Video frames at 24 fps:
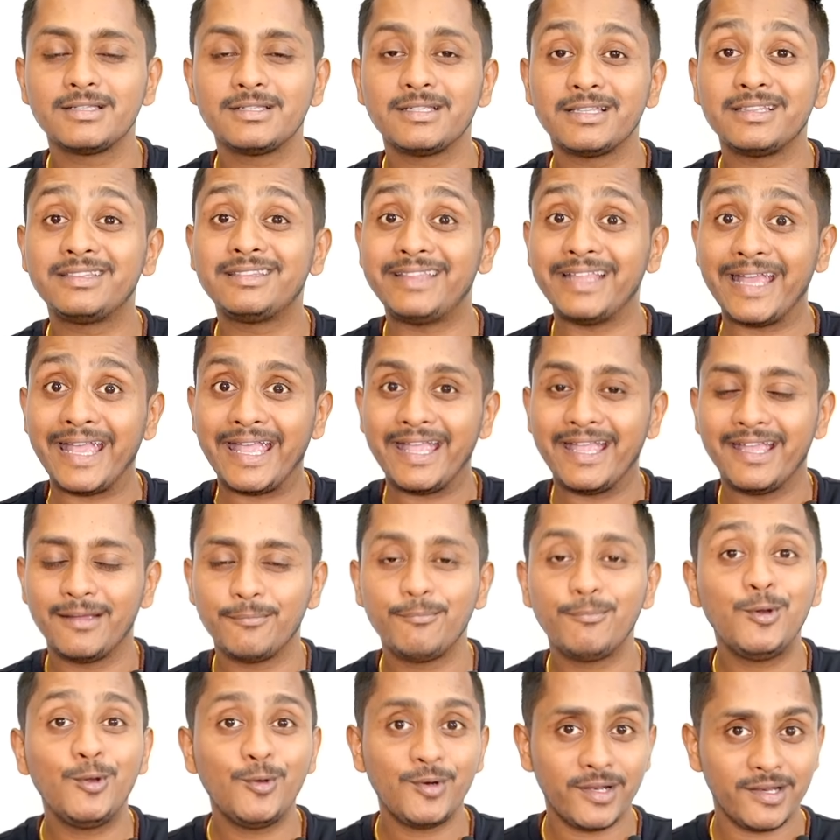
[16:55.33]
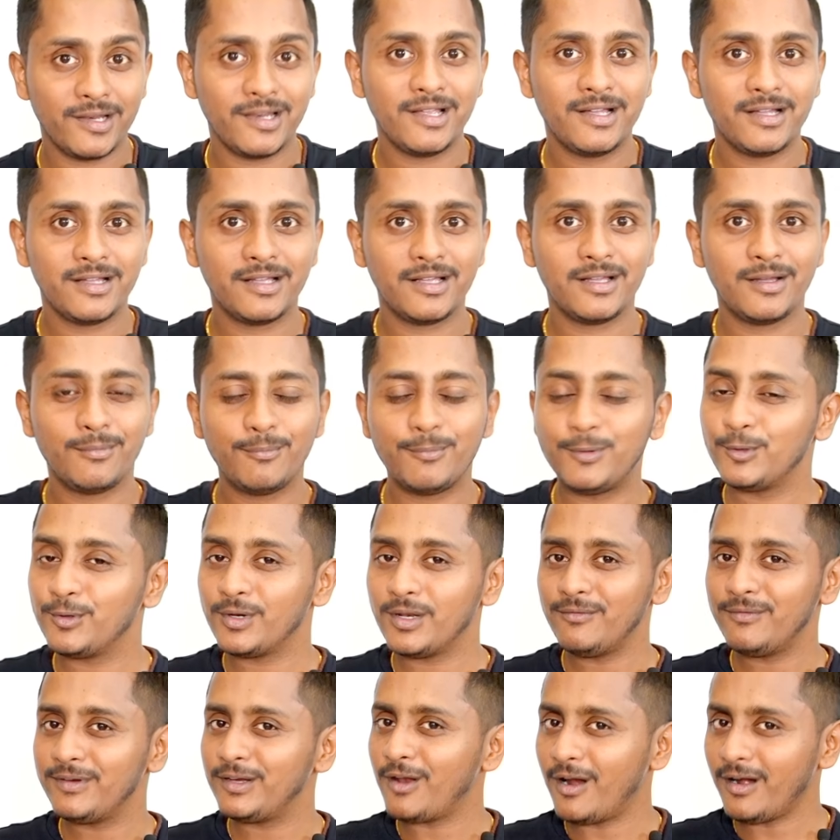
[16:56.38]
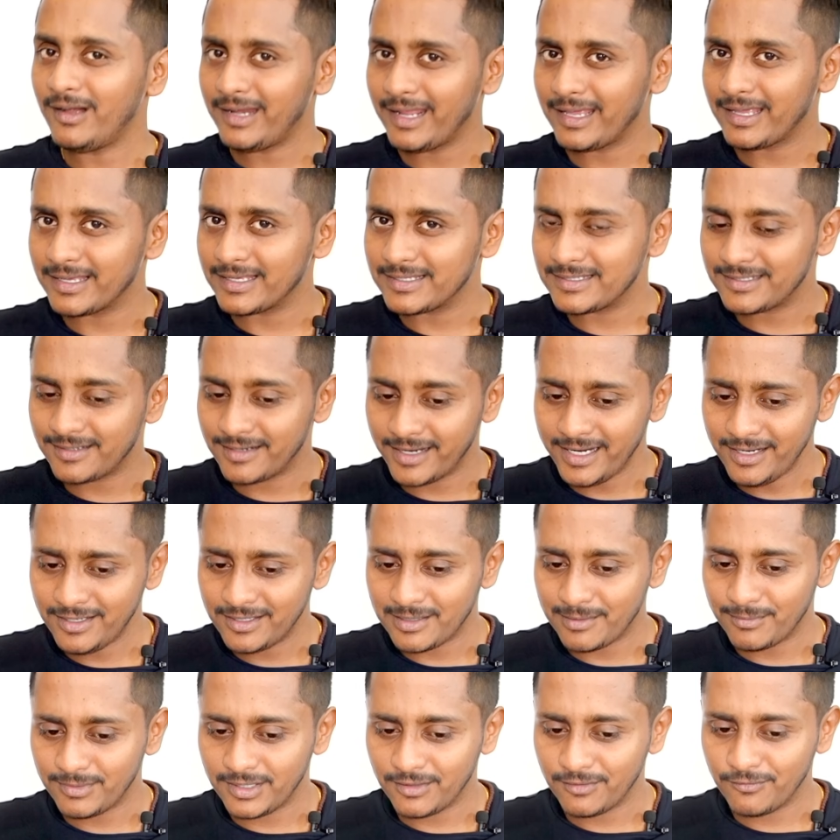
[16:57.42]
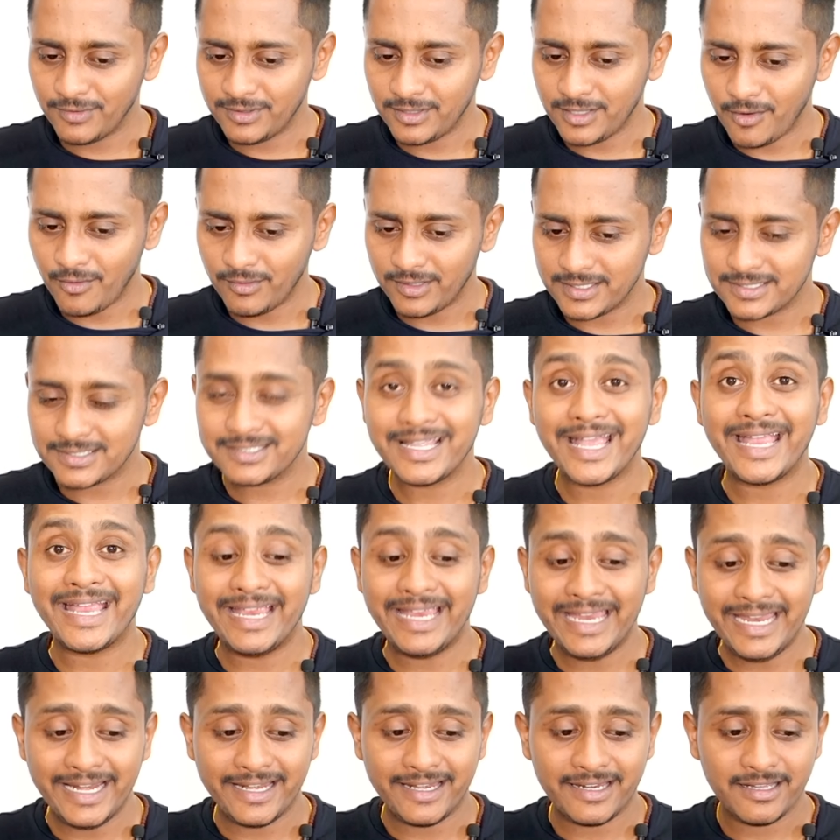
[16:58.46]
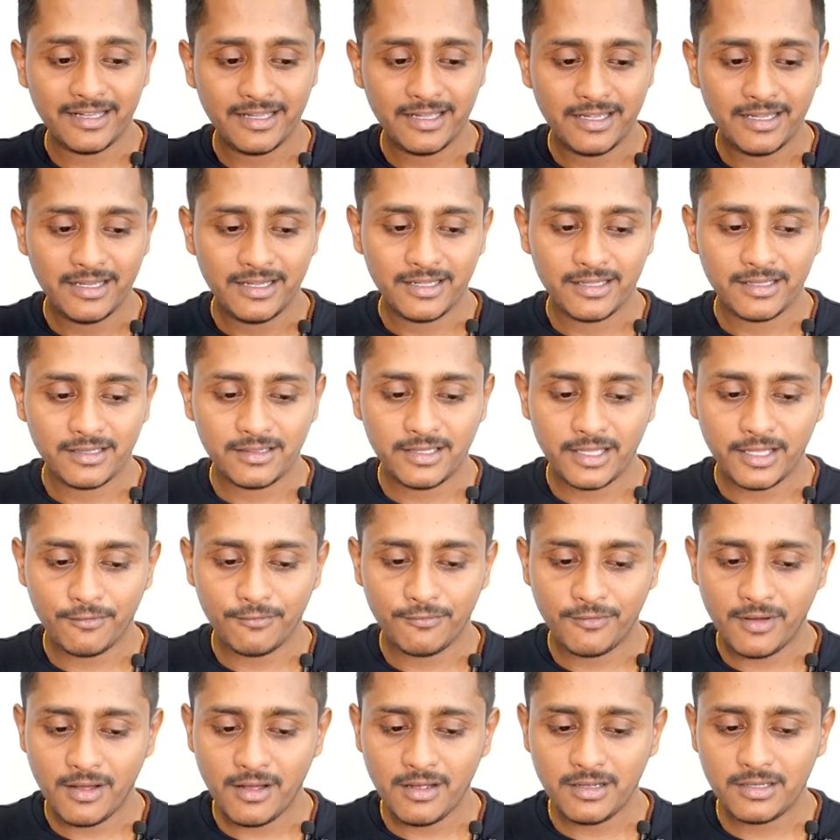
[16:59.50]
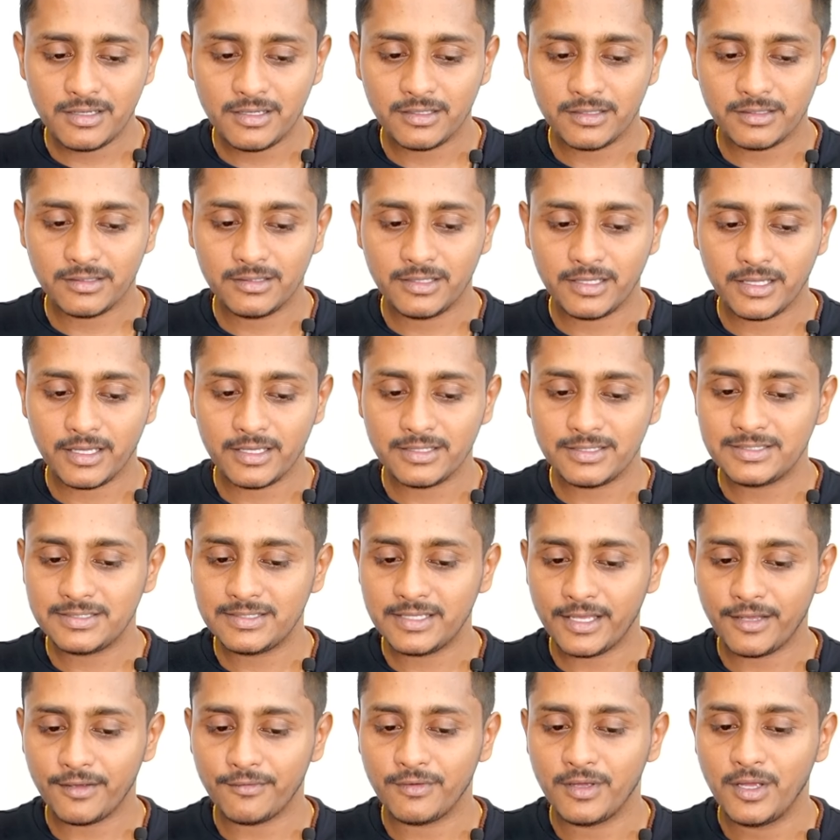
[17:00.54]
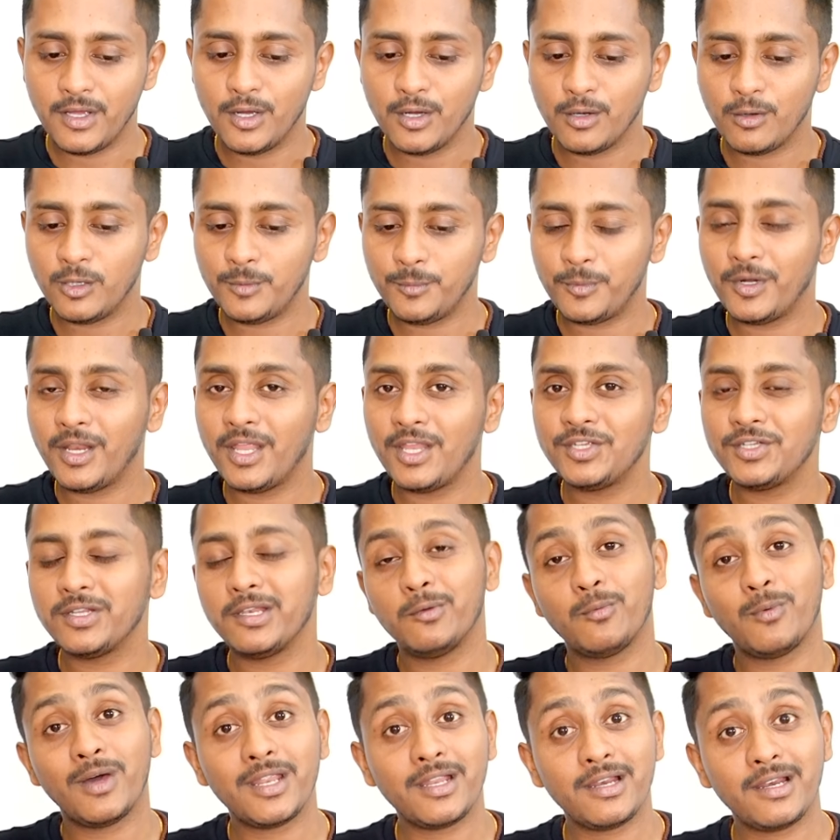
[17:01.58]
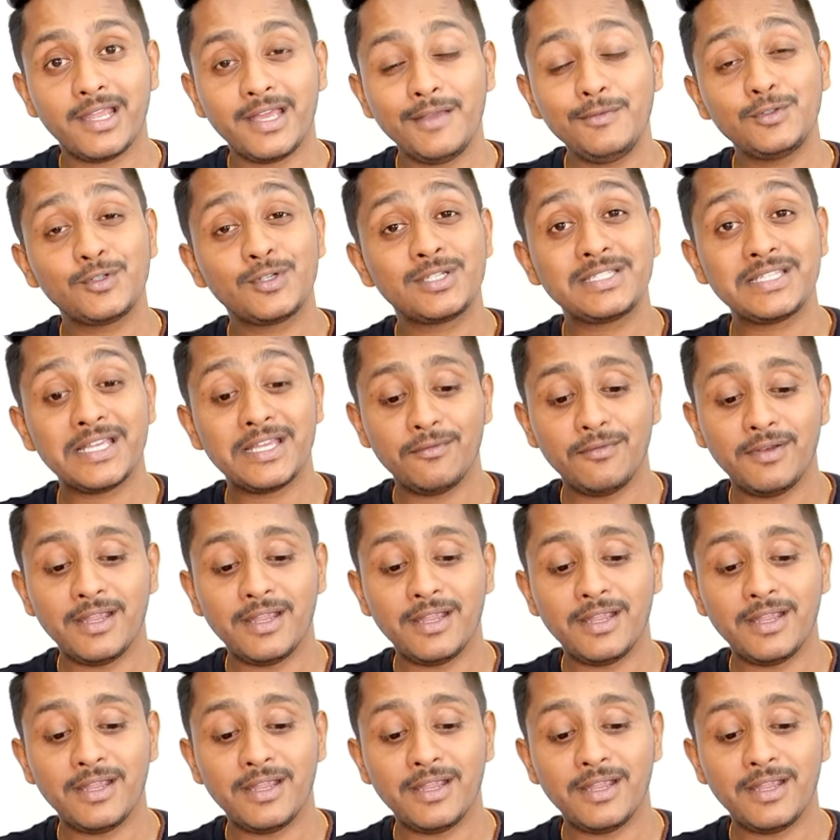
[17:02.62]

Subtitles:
they, plural. Plural will not take S, right? Something without S. They eat, they work, they save. Could potentially work lives or save